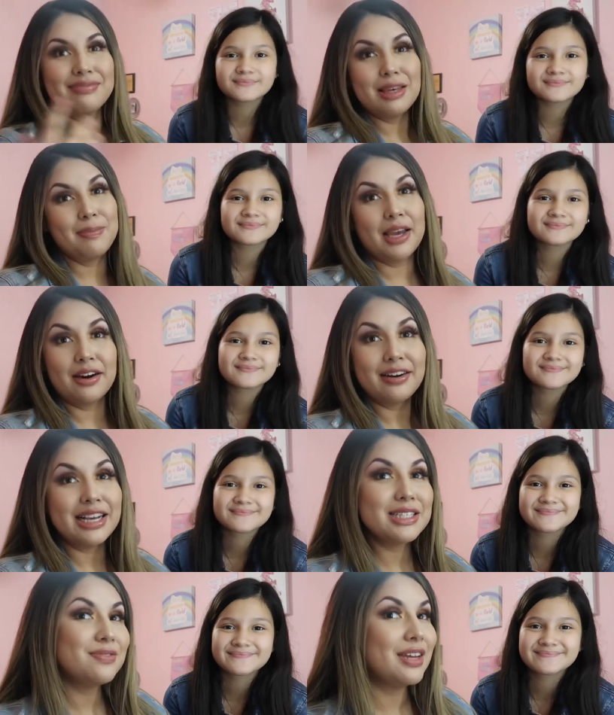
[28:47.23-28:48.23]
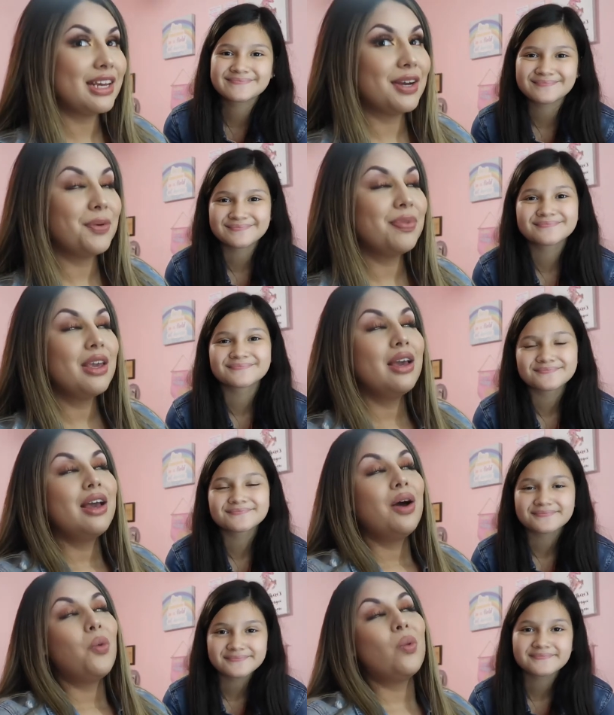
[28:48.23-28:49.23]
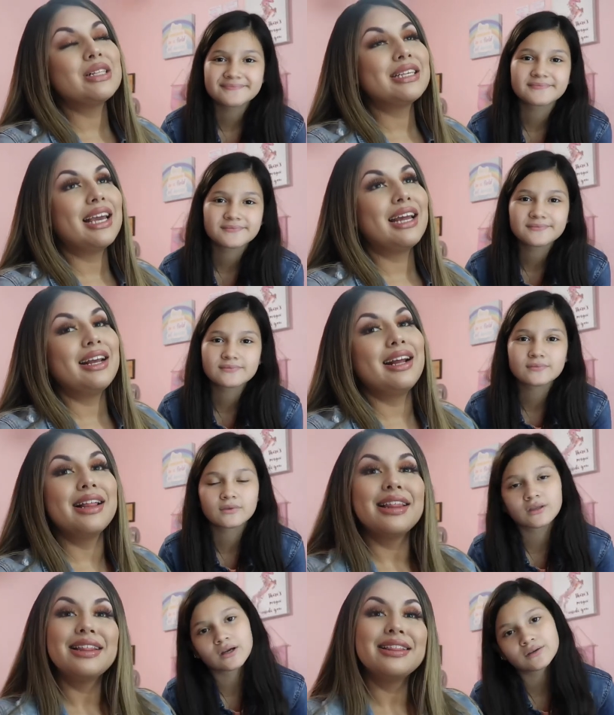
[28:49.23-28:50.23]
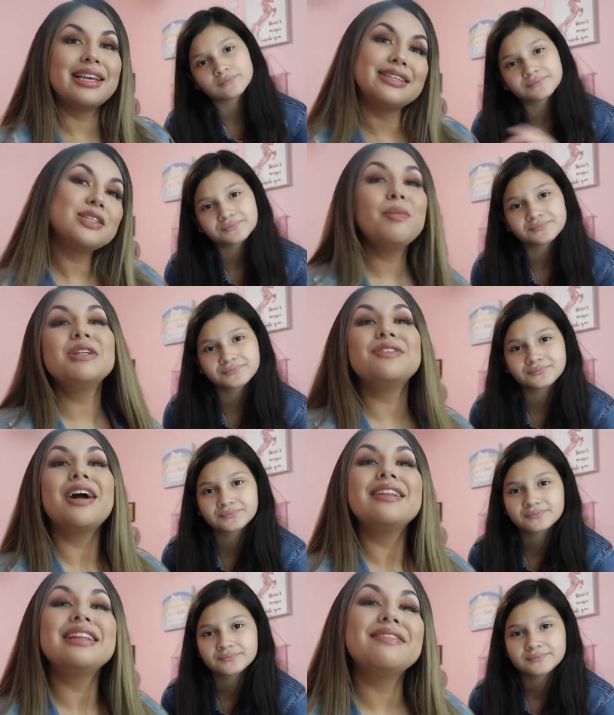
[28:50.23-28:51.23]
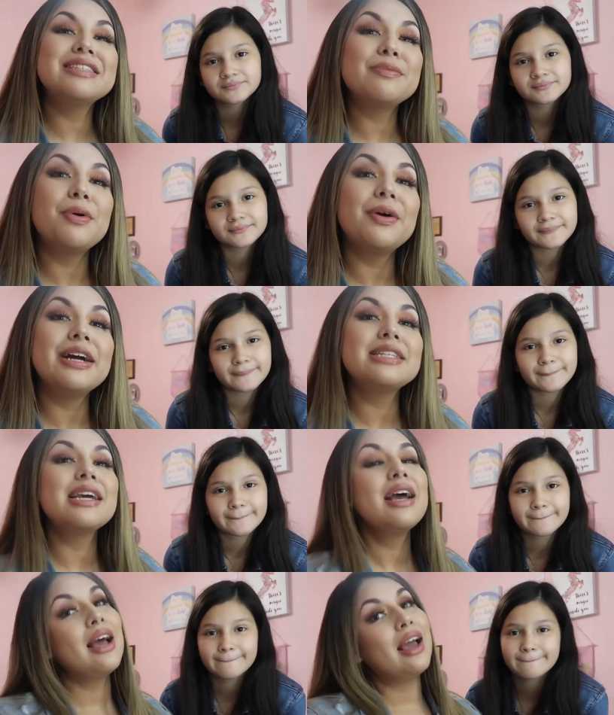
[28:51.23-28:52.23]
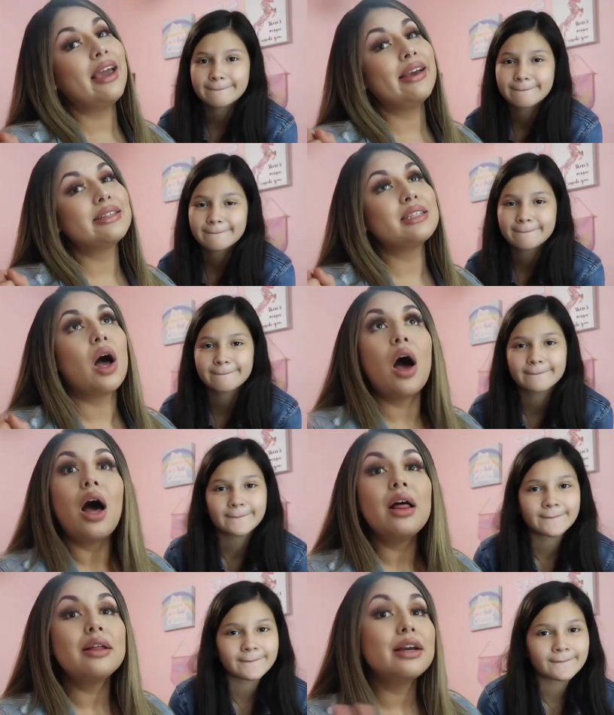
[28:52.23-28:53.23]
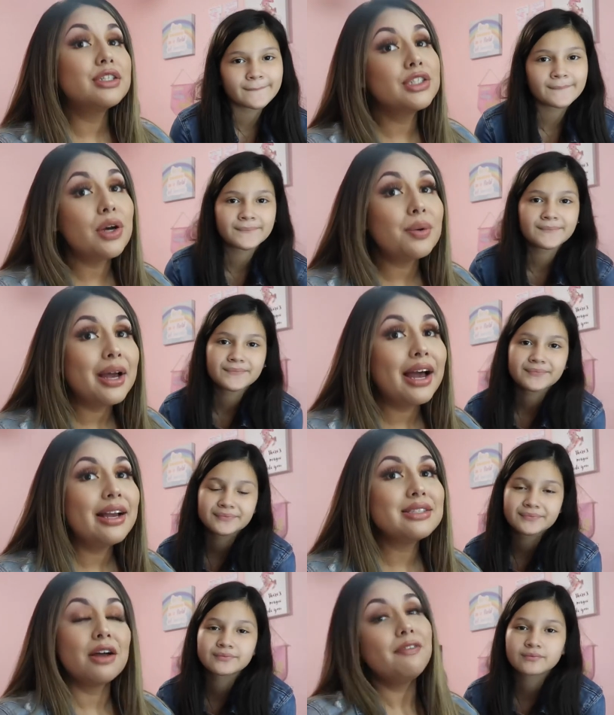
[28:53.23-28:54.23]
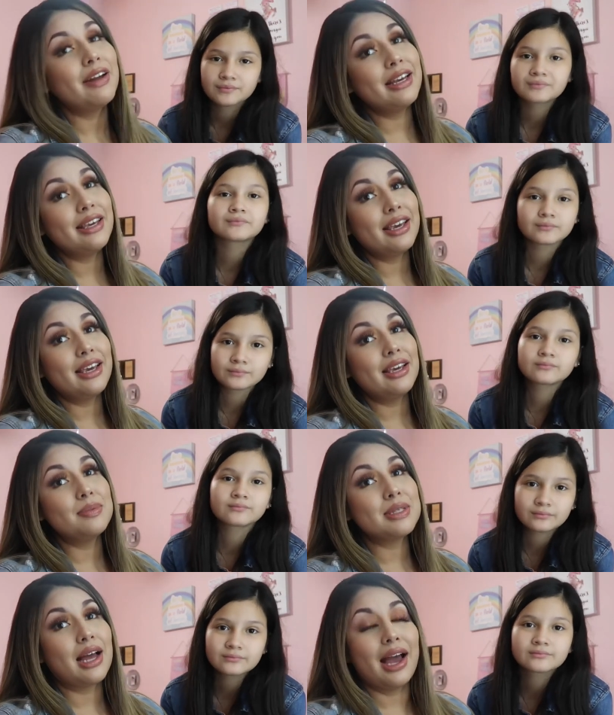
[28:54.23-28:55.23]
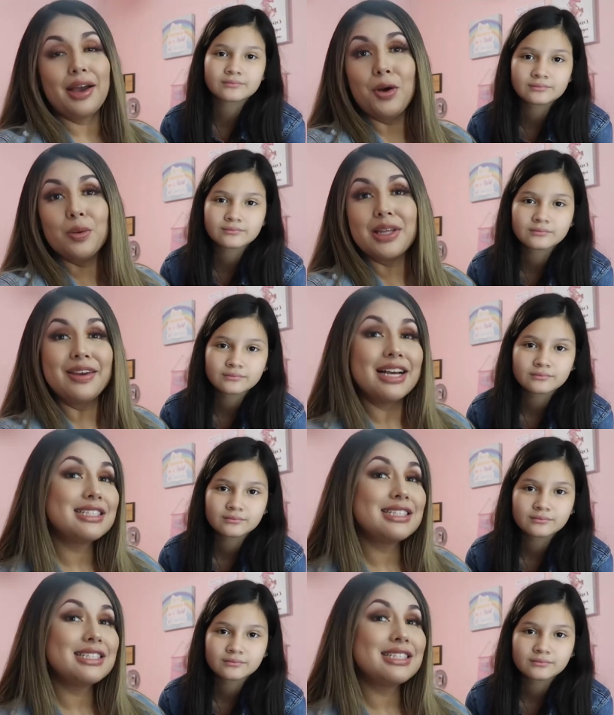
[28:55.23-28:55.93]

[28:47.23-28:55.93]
Speaker 1: can be on our next video. Once again, thanks so much for all the love and support. It's all a joke, guys, all fun and games. I hope that you guys